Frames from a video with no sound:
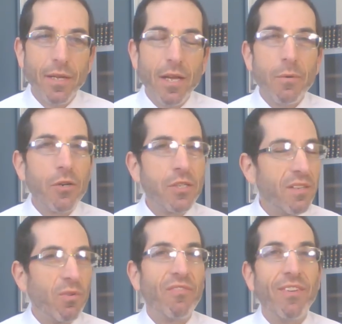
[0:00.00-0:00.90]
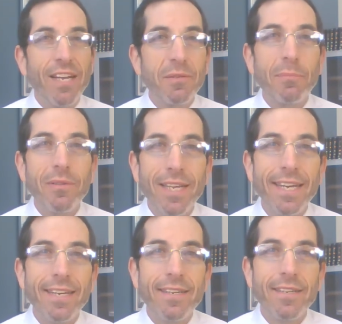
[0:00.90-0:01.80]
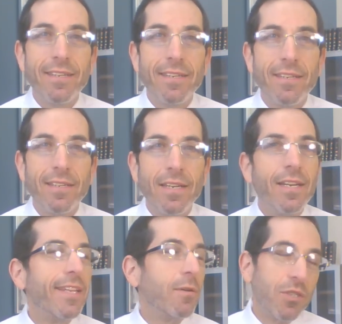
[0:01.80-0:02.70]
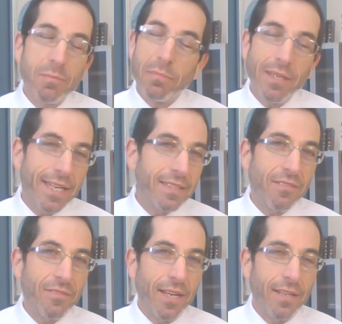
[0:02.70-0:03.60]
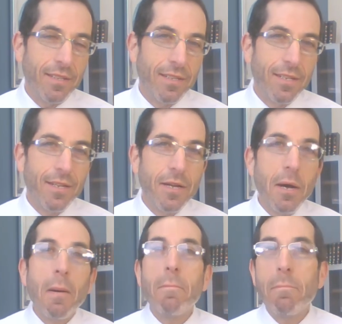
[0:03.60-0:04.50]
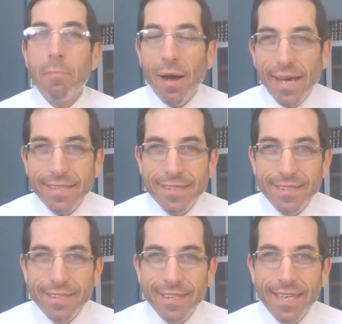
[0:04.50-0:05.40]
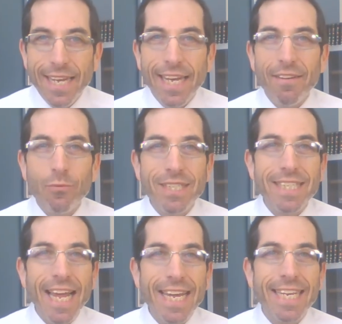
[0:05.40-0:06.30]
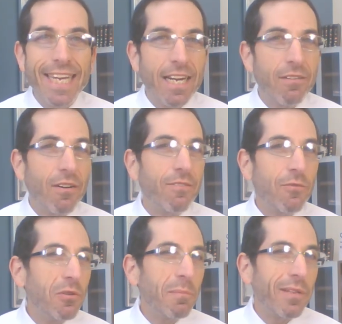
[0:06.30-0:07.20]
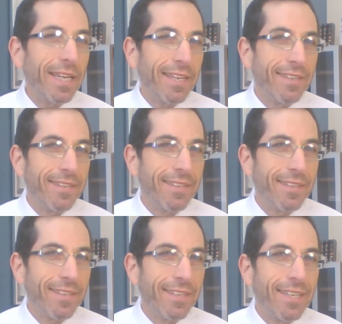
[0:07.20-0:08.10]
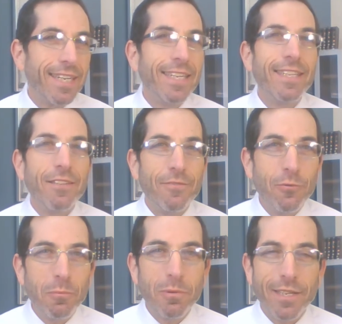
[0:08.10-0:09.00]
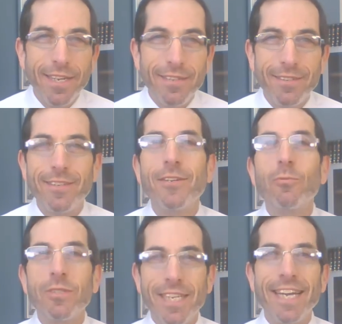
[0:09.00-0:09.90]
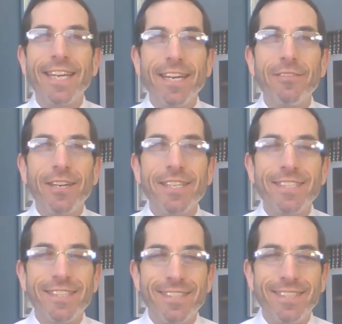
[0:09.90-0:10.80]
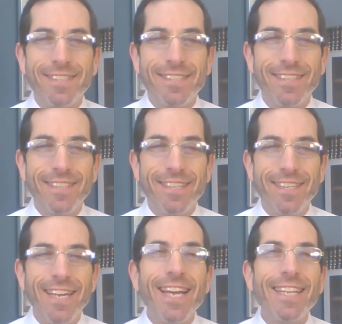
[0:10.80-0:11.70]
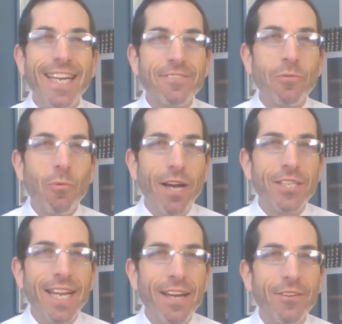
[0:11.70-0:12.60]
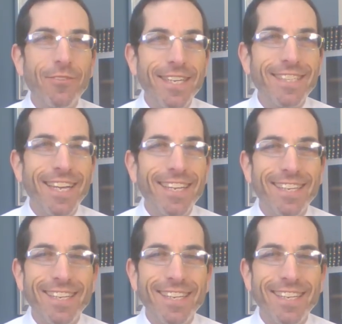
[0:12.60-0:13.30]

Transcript: Because if we fail to plan, then we're just planning to fail. But if we take care of our food plan, then the food plan will take care of us. Thanks for watching. Have a great day.